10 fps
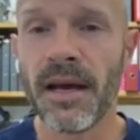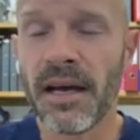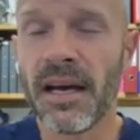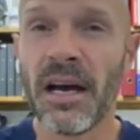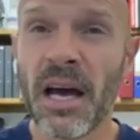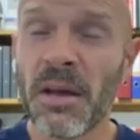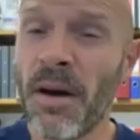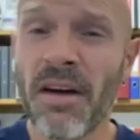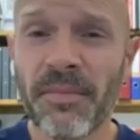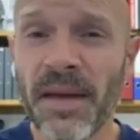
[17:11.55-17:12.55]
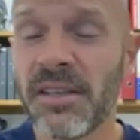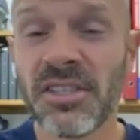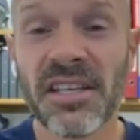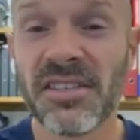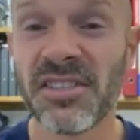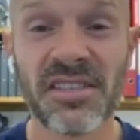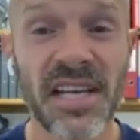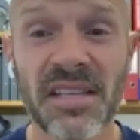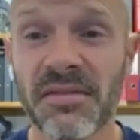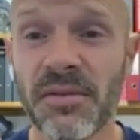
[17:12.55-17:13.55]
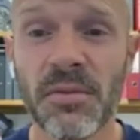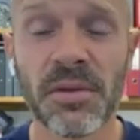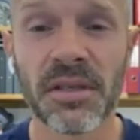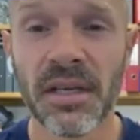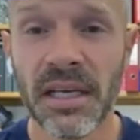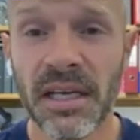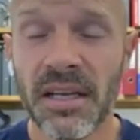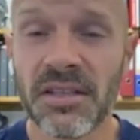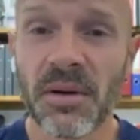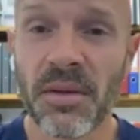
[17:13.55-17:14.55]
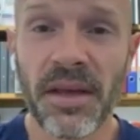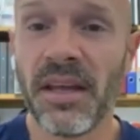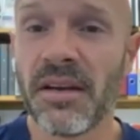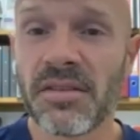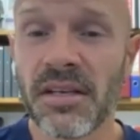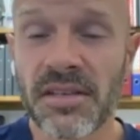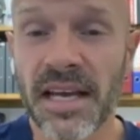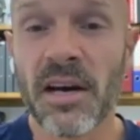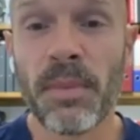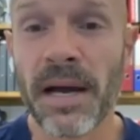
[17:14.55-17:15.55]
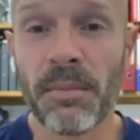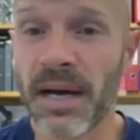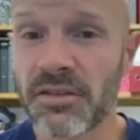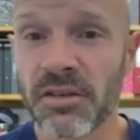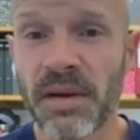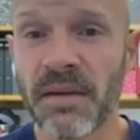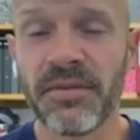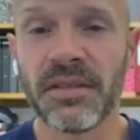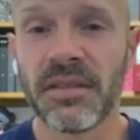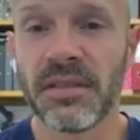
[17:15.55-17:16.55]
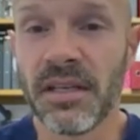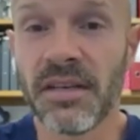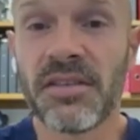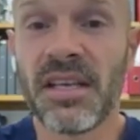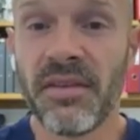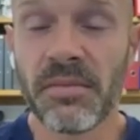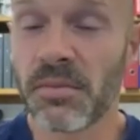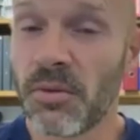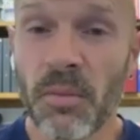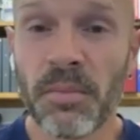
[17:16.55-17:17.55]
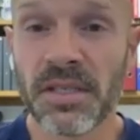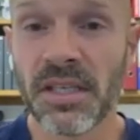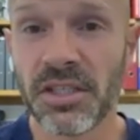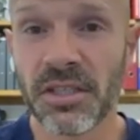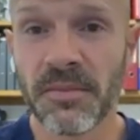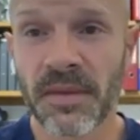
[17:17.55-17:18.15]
And apart from that, it's just a centre forward. So I think to help out Patrick Bamford, to give him some competition.